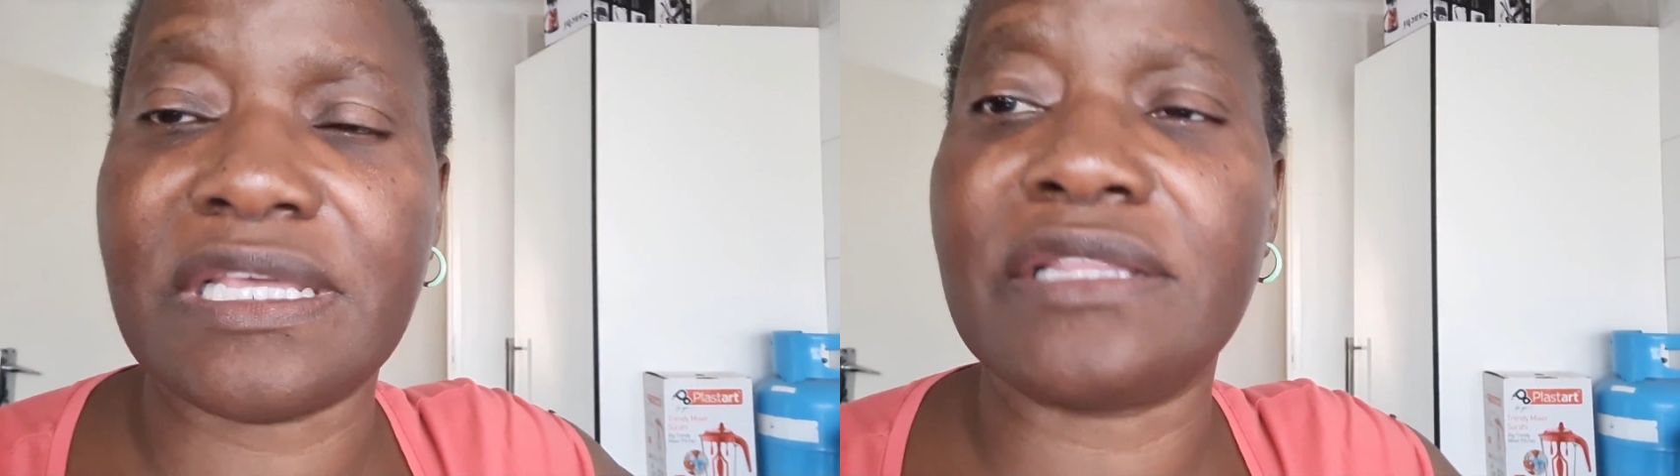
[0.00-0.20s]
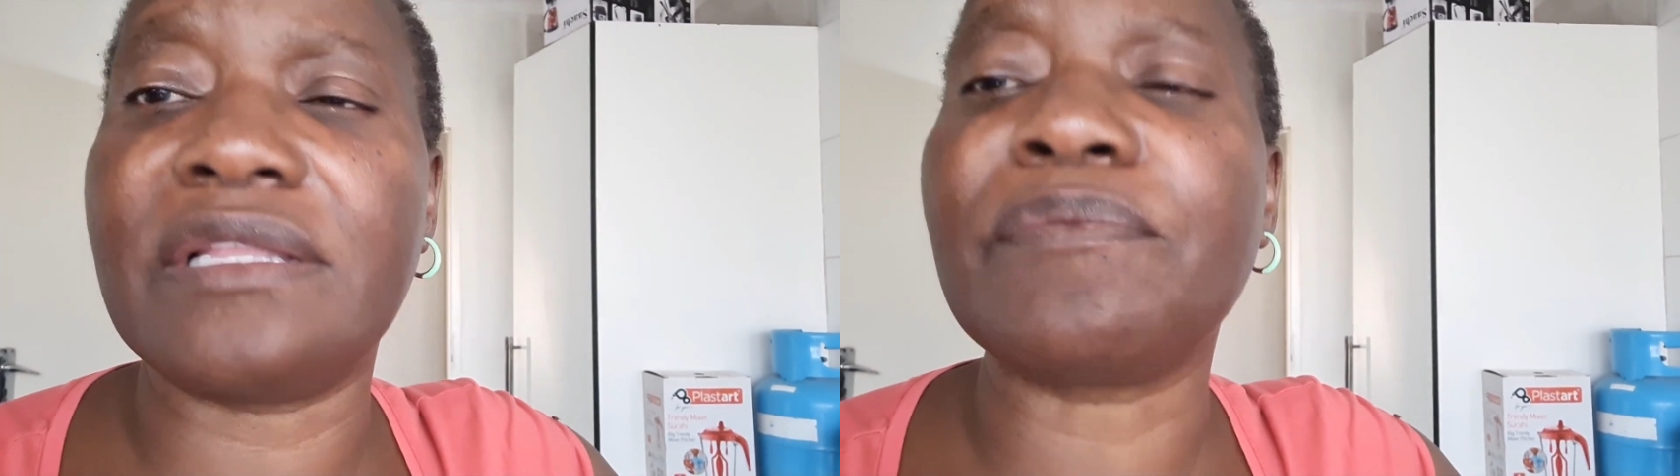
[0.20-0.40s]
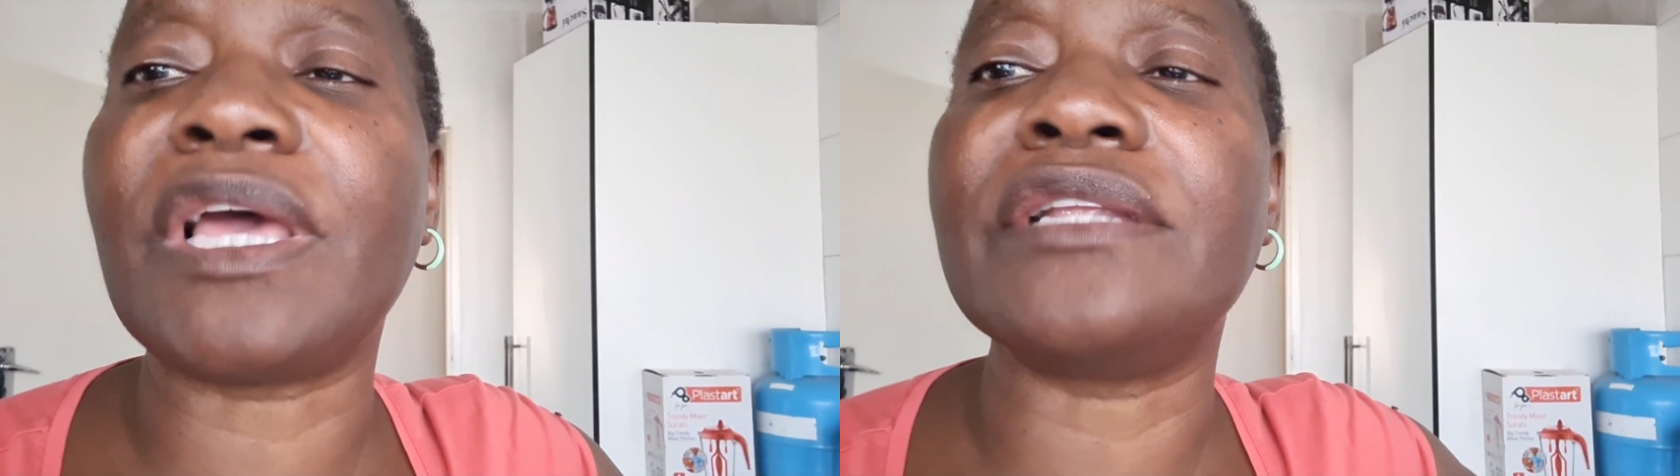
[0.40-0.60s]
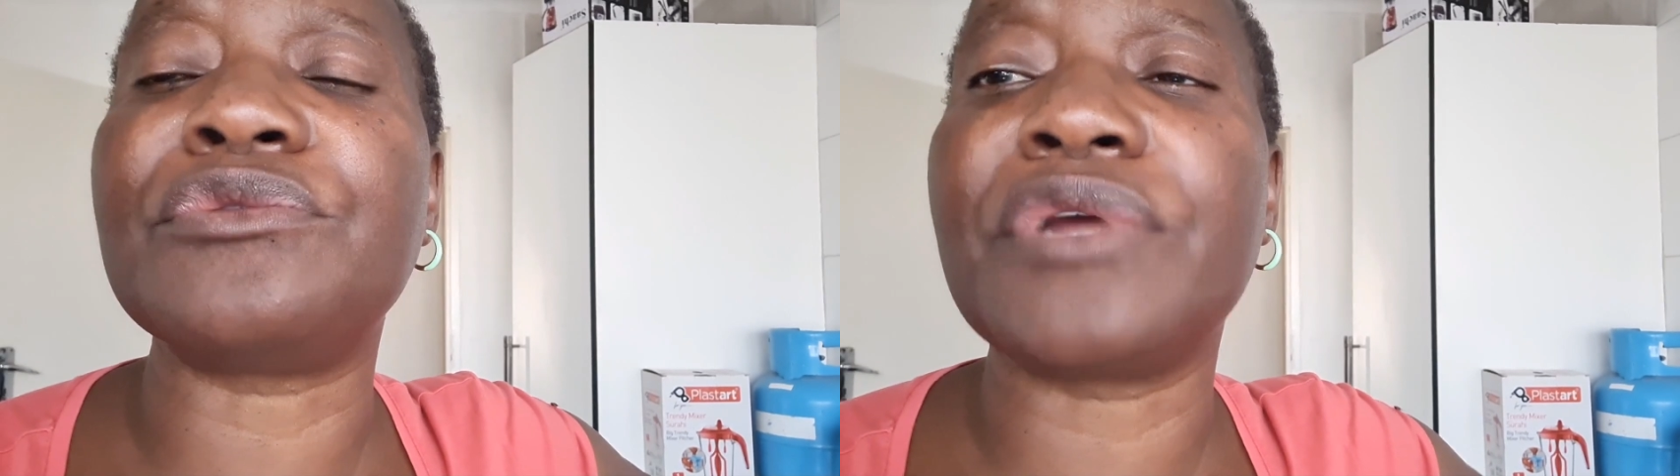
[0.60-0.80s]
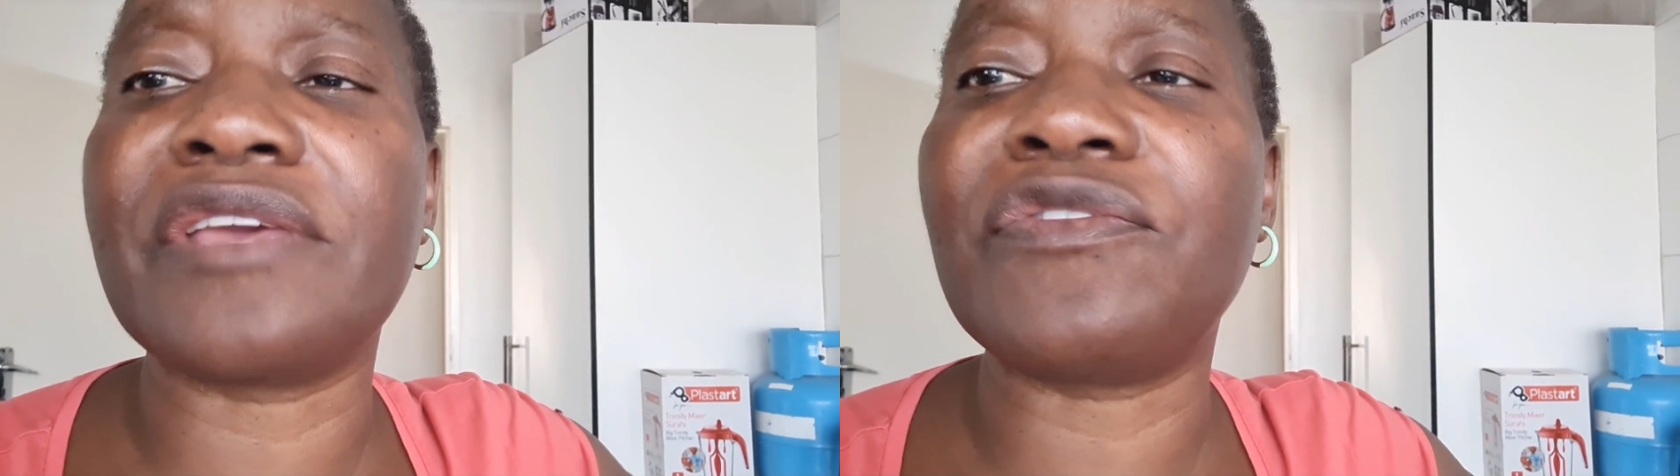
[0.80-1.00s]
it
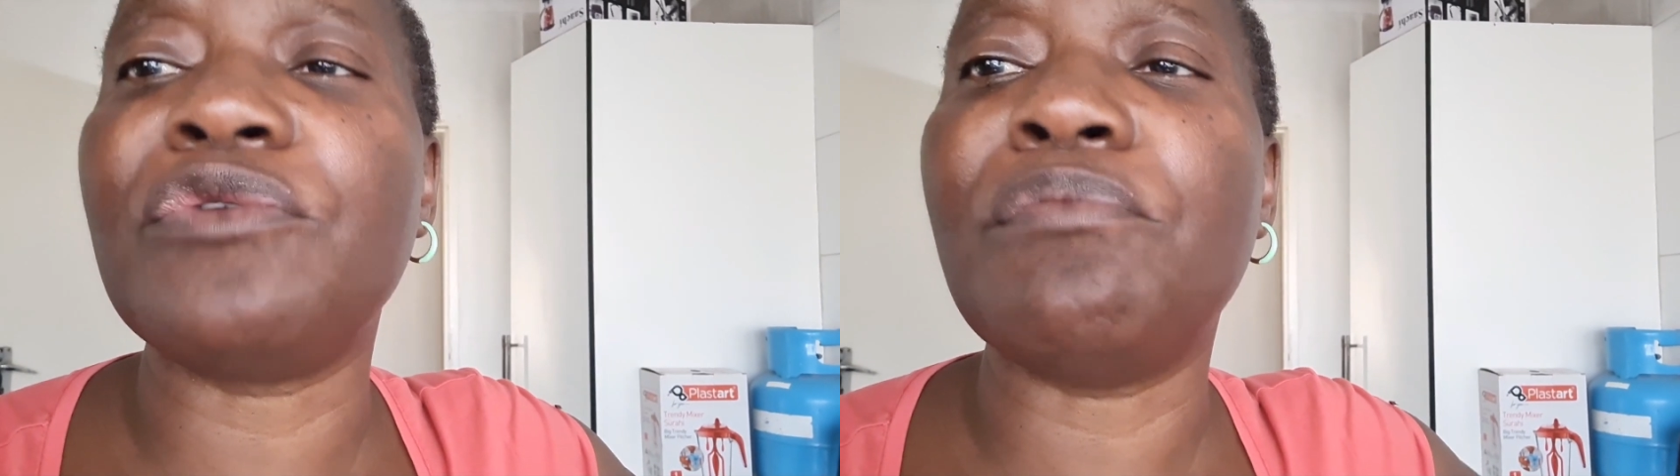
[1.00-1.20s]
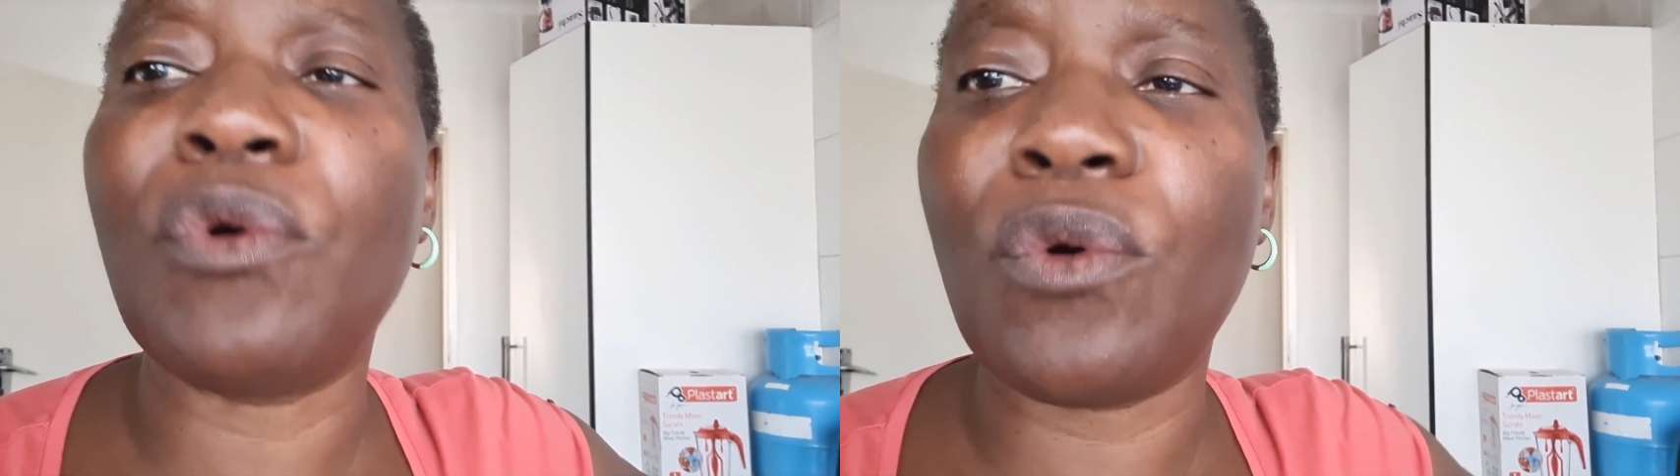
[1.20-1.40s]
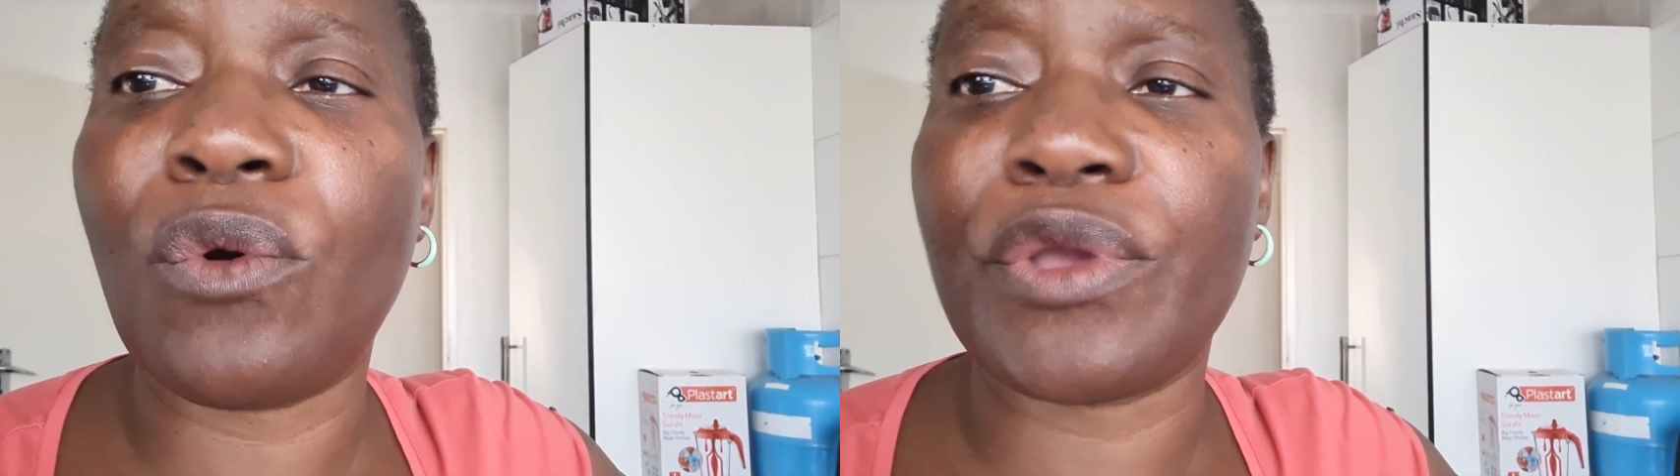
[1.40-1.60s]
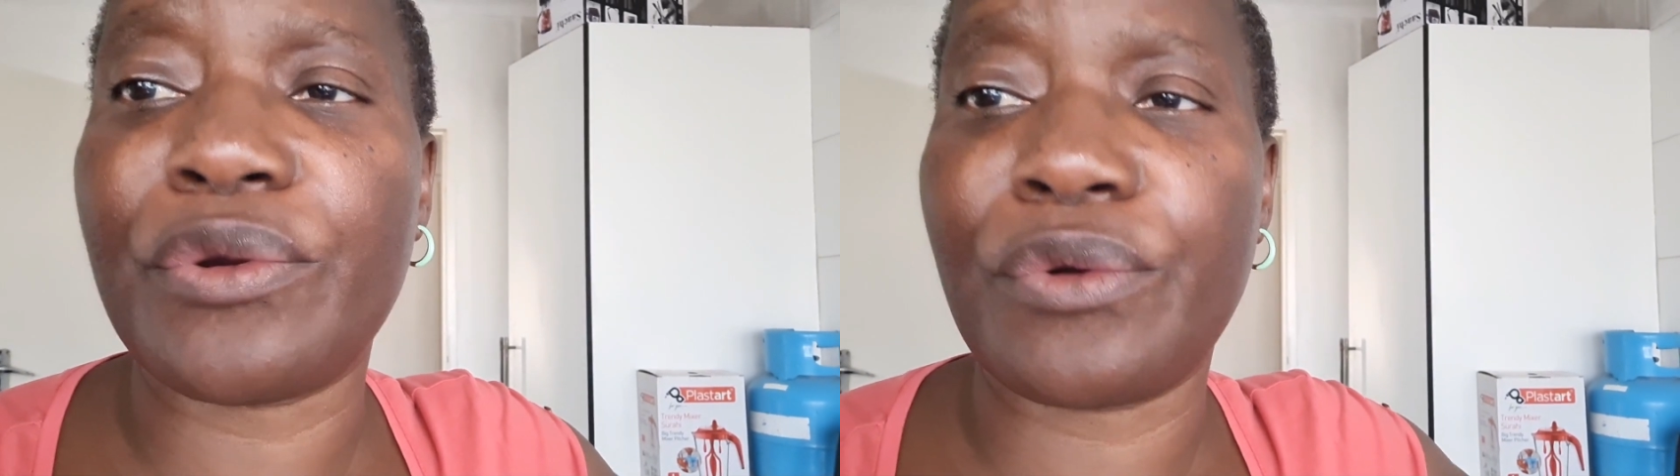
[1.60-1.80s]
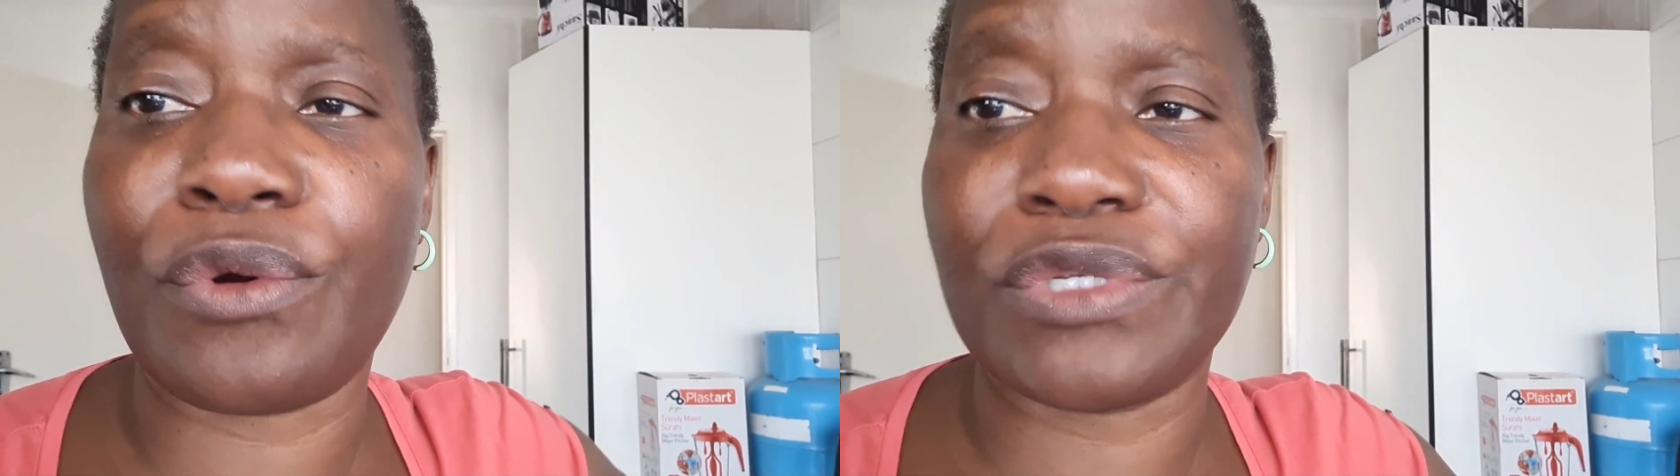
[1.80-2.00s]
will give you more
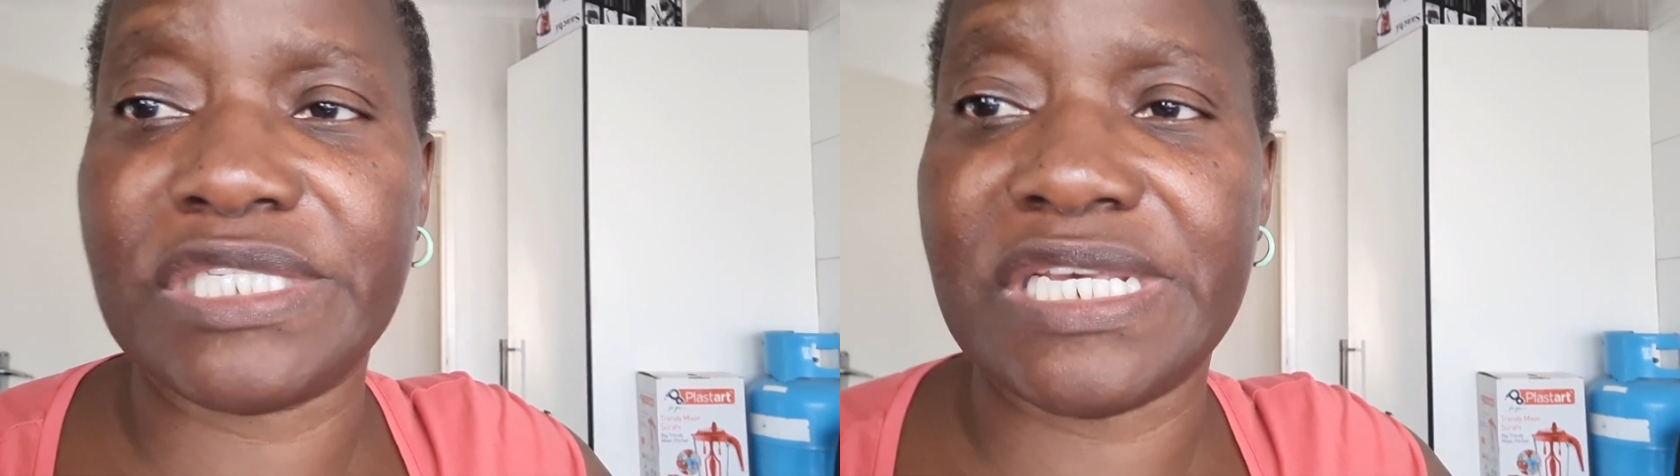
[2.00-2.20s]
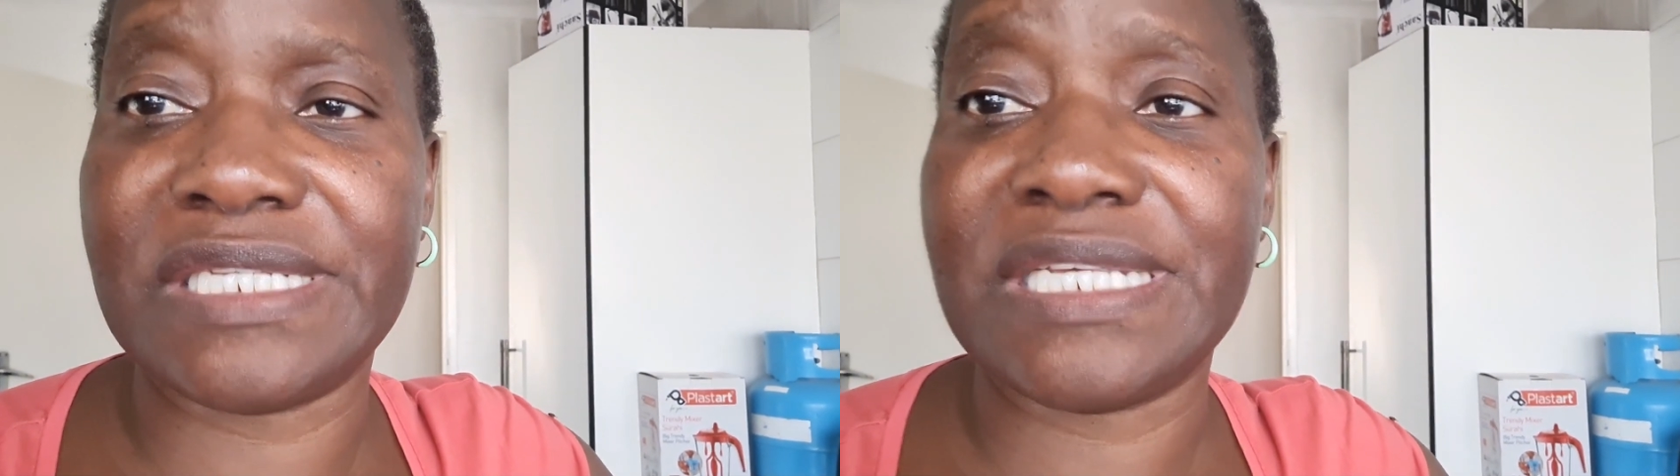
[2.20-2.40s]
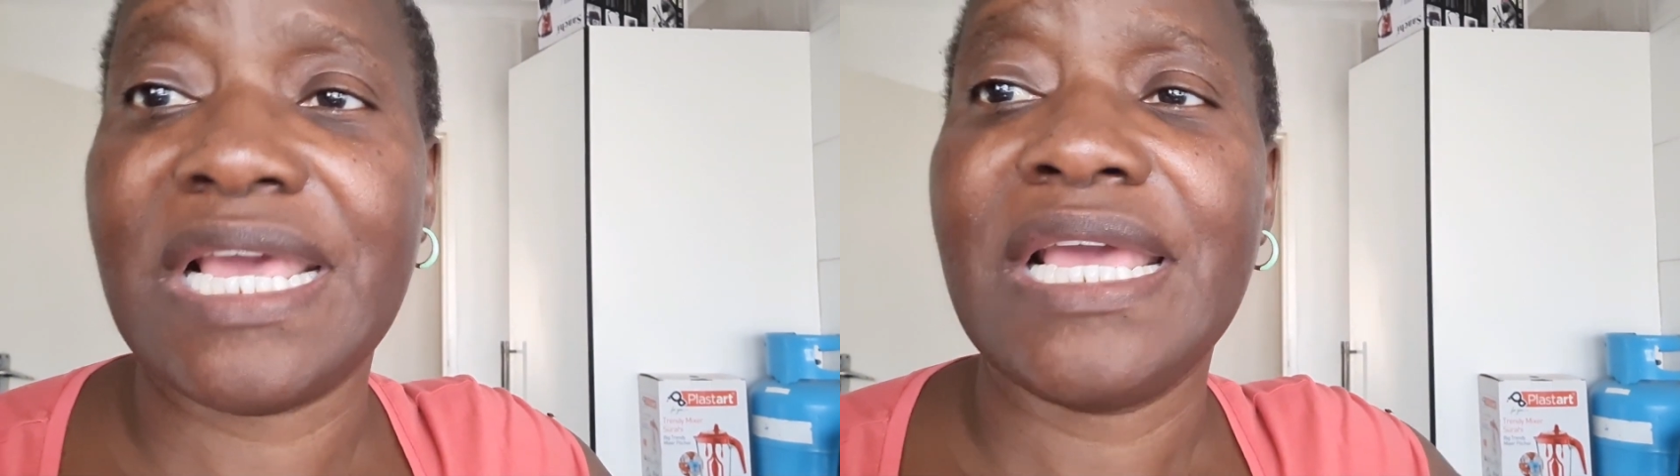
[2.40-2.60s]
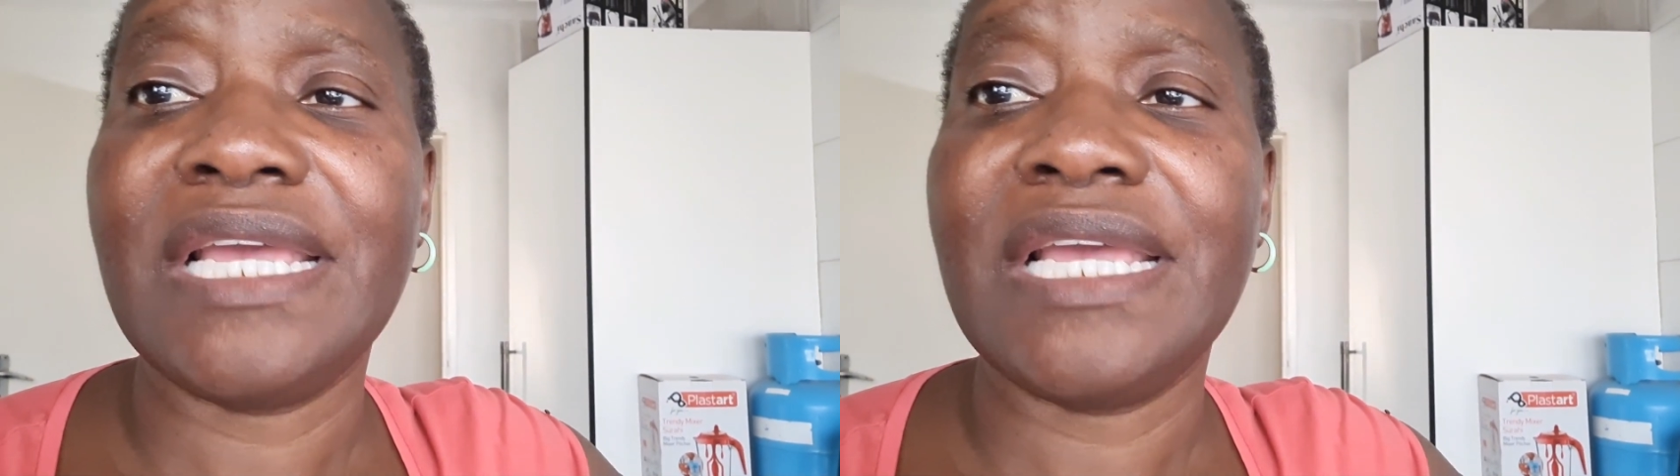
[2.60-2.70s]
oil content,